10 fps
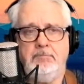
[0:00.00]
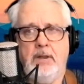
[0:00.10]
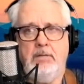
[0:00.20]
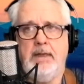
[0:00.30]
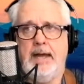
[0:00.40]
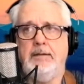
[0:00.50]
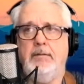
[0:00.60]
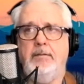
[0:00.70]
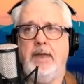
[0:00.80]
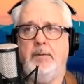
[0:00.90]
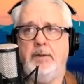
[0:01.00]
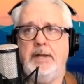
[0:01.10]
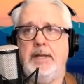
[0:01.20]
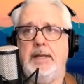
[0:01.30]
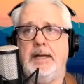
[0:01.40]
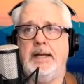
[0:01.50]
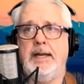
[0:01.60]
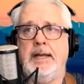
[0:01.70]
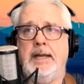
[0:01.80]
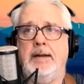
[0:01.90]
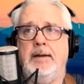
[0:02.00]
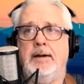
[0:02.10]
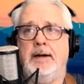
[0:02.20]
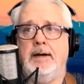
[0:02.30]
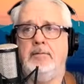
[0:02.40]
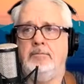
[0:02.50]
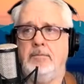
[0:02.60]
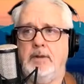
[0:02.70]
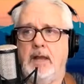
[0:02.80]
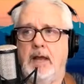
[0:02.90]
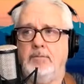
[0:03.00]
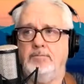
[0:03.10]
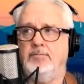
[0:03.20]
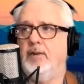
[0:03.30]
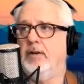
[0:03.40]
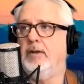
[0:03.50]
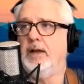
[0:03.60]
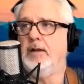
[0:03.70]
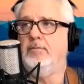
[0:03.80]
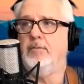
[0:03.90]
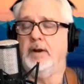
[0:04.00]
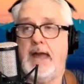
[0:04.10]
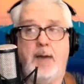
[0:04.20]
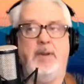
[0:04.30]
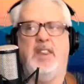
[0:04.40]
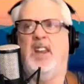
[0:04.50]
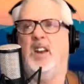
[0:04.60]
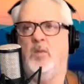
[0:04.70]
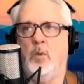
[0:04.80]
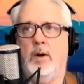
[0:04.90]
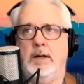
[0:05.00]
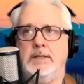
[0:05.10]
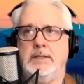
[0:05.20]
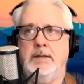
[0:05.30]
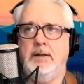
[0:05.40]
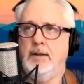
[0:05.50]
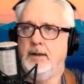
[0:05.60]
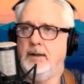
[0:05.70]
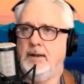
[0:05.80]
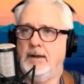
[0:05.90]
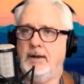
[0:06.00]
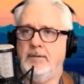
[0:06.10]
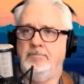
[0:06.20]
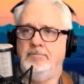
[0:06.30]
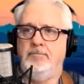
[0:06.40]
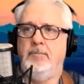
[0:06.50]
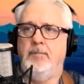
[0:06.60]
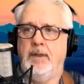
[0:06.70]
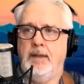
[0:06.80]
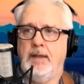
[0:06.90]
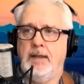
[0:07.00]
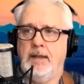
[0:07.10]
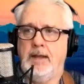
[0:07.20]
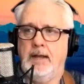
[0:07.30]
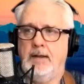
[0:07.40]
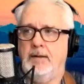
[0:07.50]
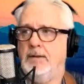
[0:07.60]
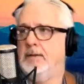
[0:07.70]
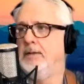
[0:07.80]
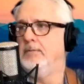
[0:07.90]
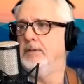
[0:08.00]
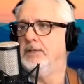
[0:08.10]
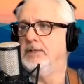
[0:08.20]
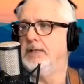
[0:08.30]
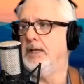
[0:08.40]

that we did that, and I'm very happy that it was. Let me see